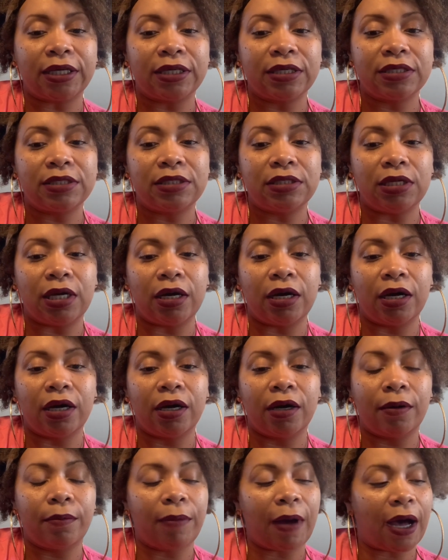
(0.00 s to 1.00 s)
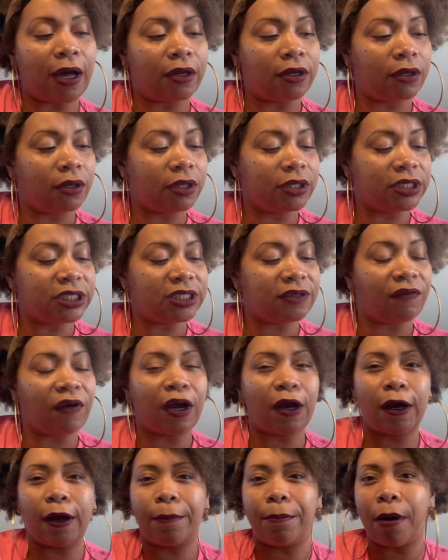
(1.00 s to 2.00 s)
is very